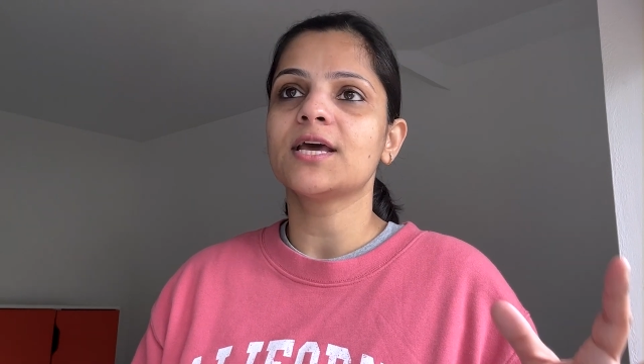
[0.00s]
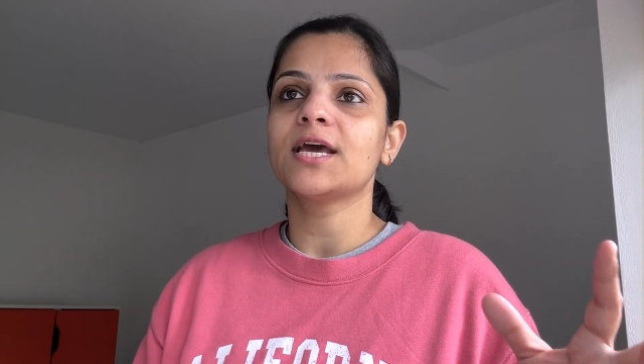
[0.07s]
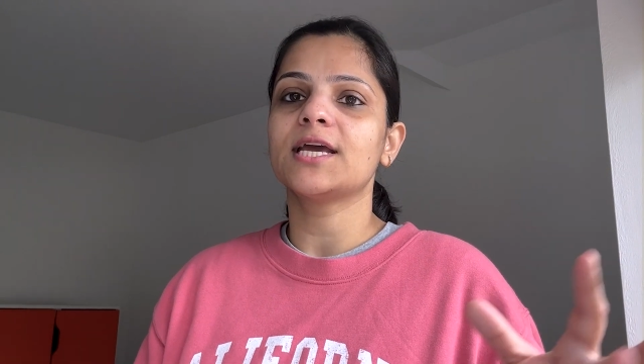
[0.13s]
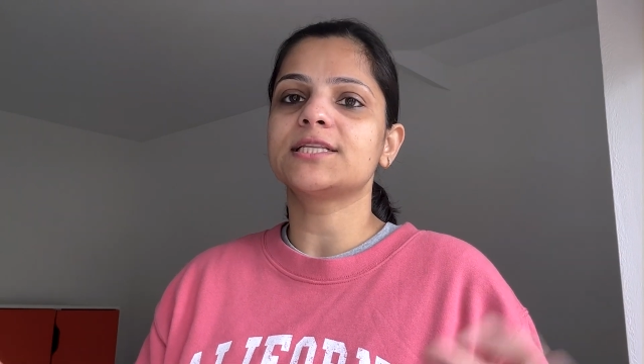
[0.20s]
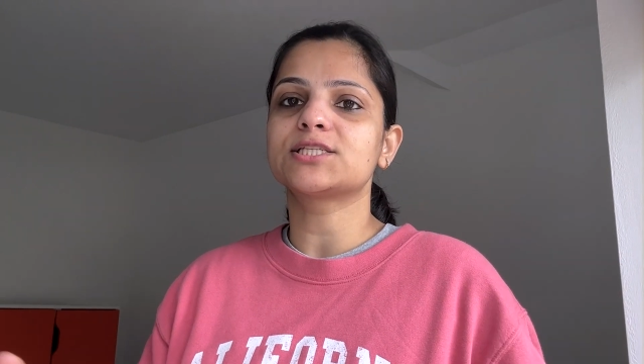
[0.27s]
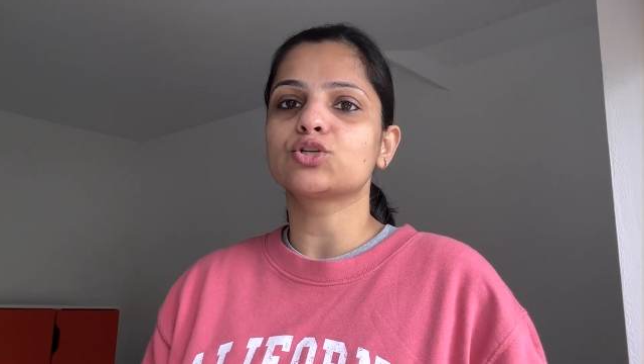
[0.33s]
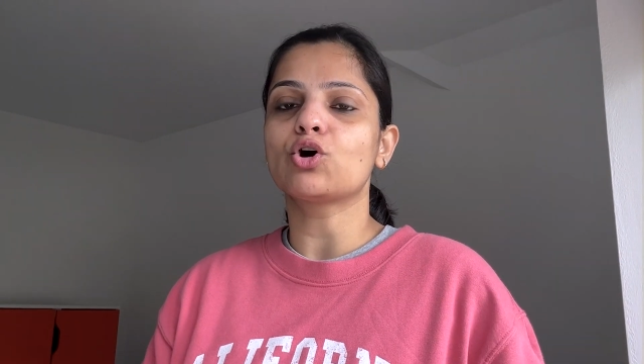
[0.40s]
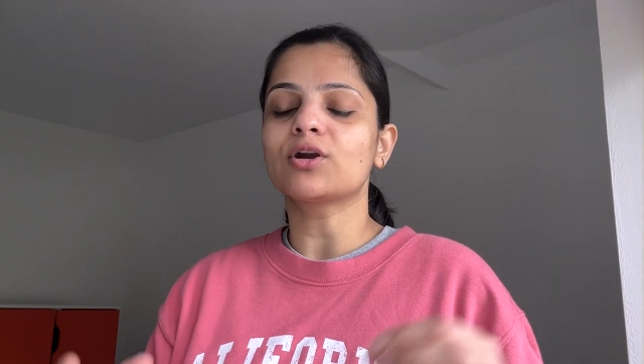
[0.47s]

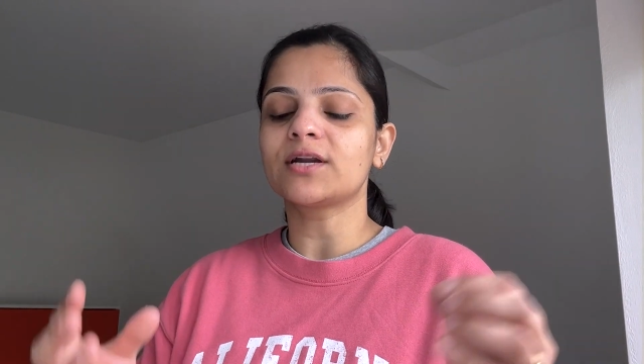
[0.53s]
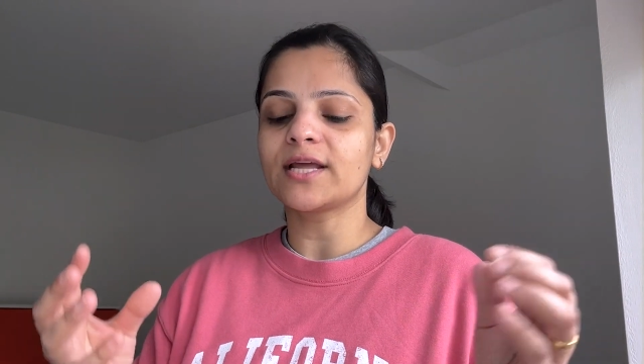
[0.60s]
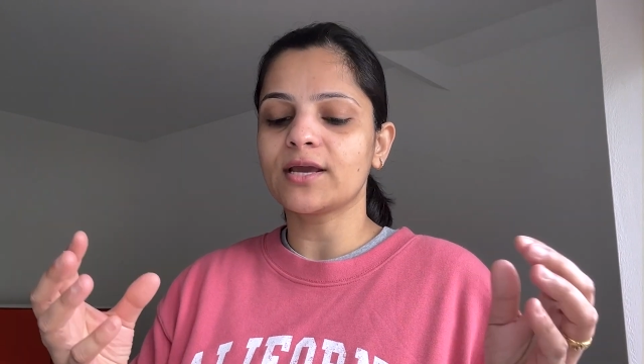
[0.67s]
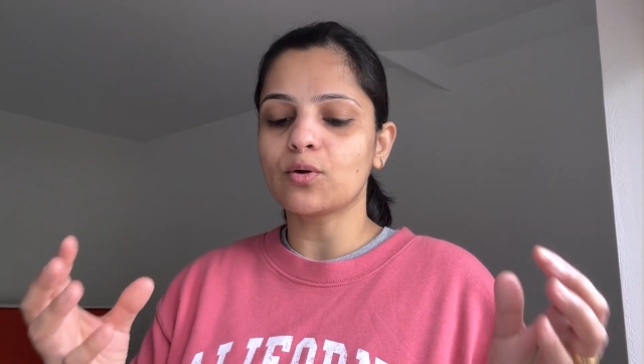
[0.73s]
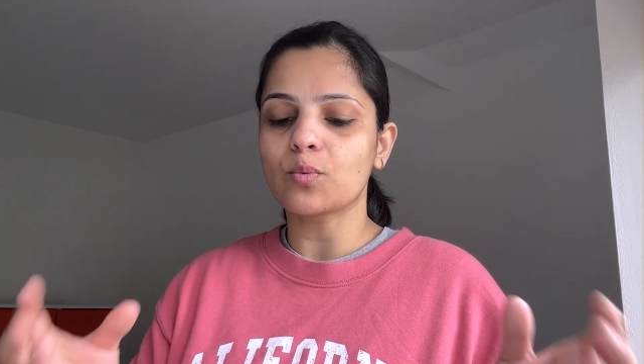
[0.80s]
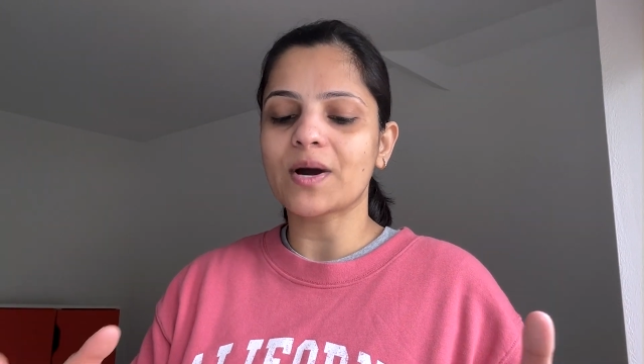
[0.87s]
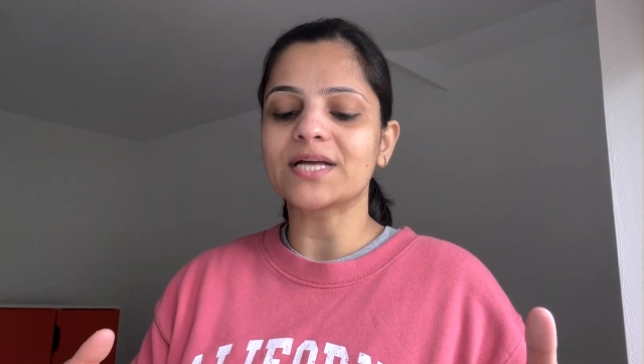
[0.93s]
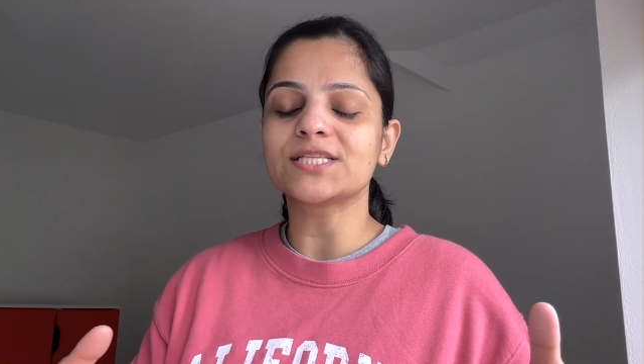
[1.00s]
It's not
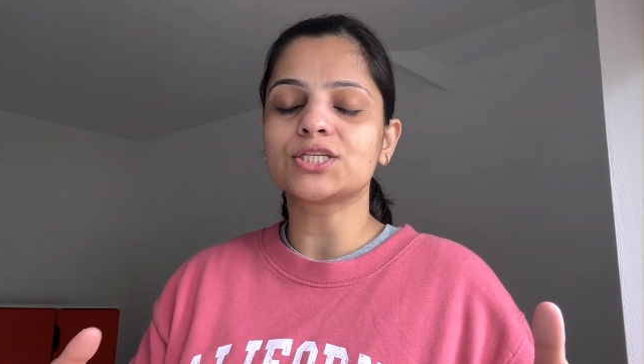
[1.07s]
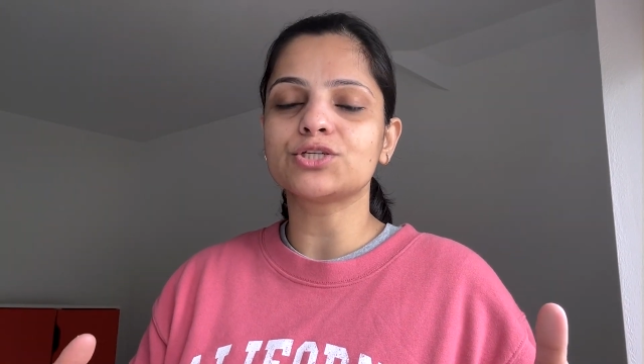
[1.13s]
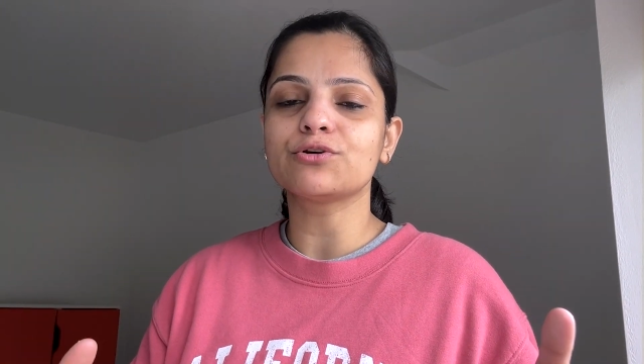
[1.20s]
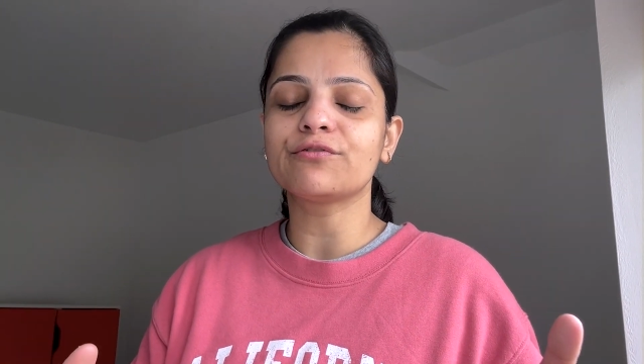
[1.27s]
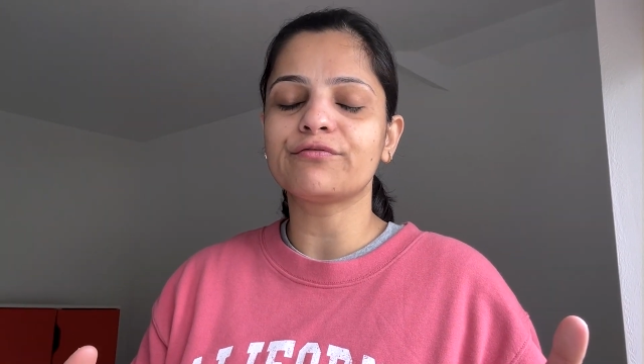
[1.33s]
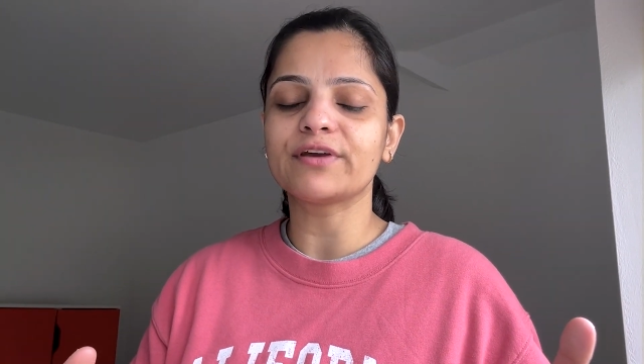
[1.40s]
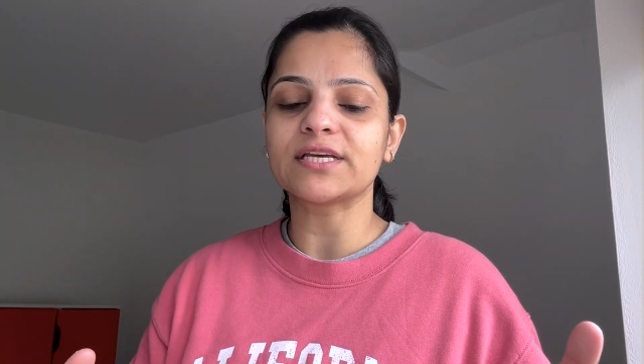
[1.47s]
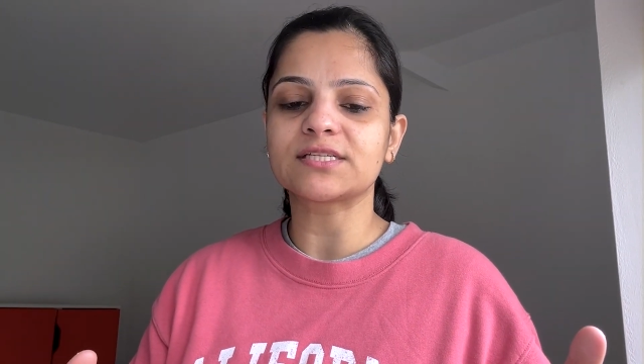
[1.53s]
like once
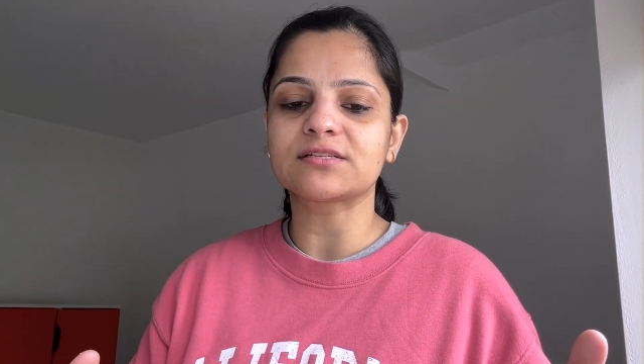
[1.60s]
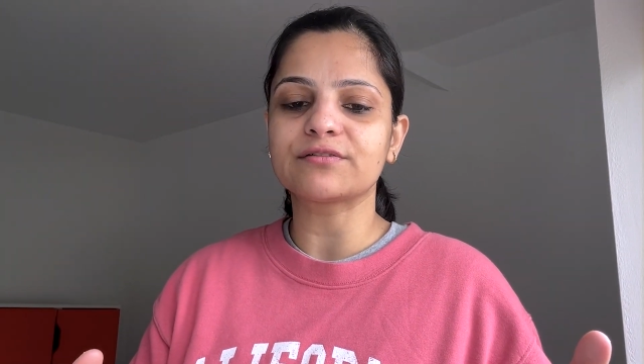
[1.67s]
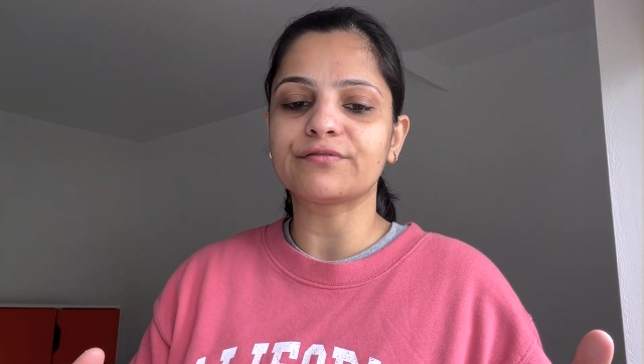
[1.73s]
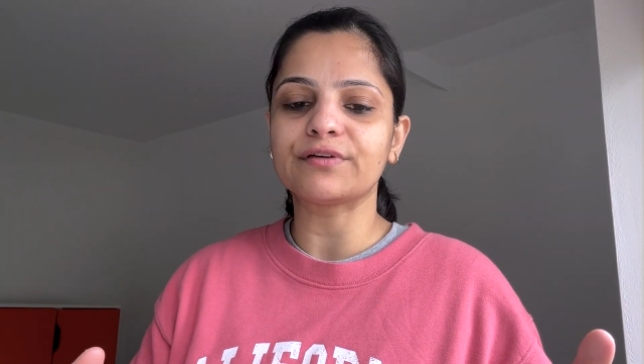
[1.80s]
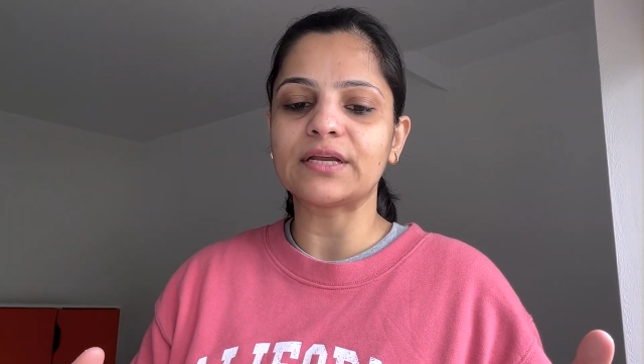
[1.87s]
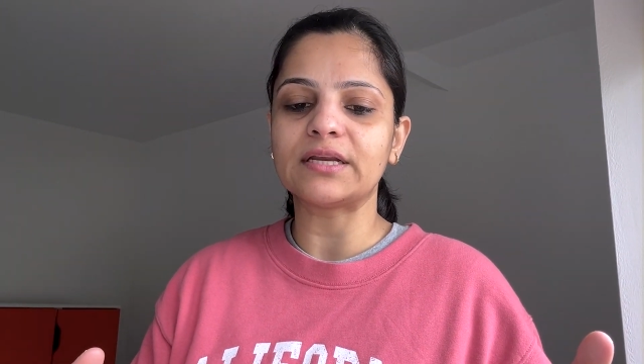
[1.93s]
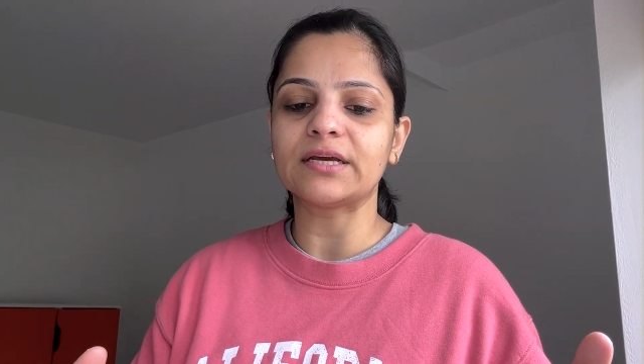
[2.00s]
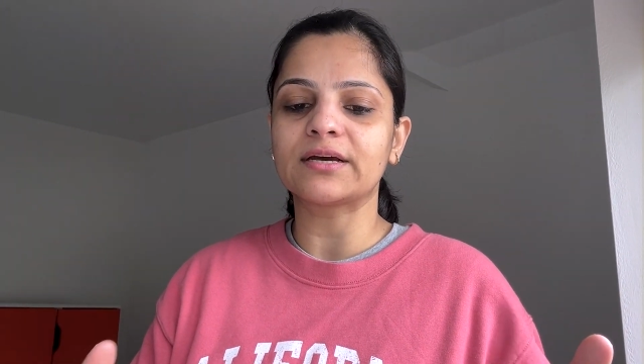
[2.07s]
you've faced a
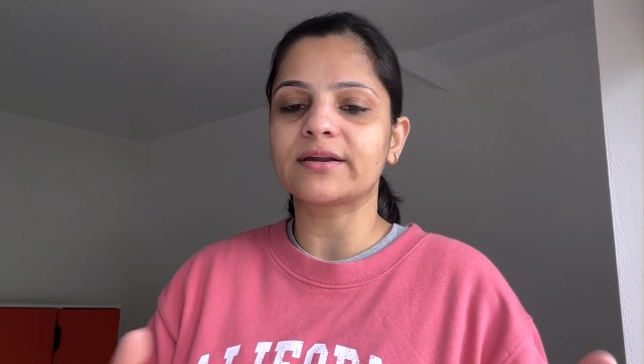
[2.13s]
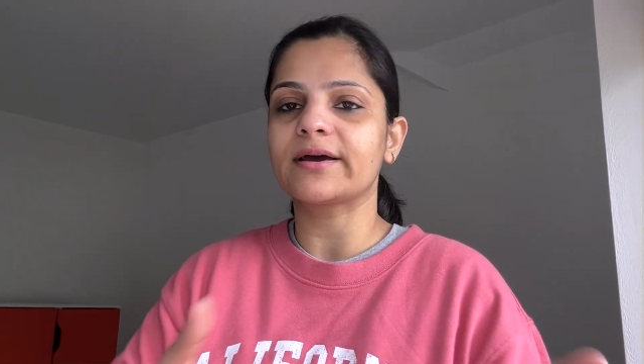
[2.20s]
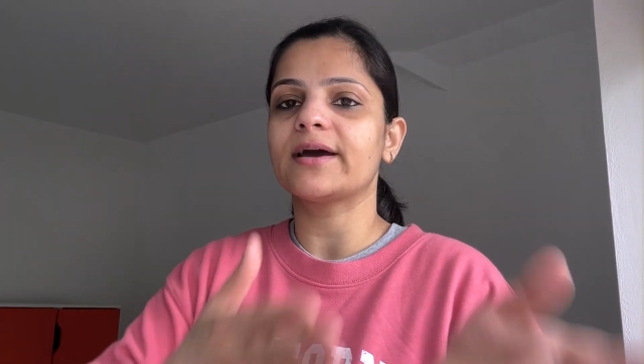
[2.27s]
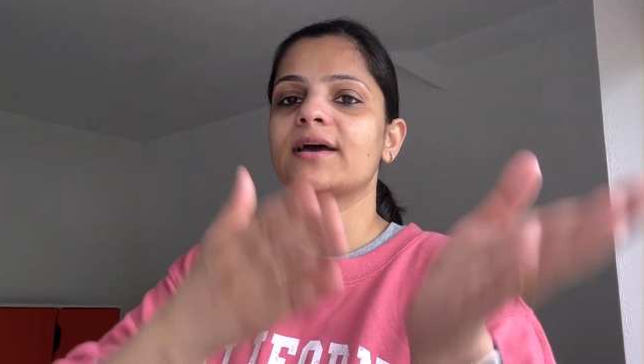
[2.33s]
failure,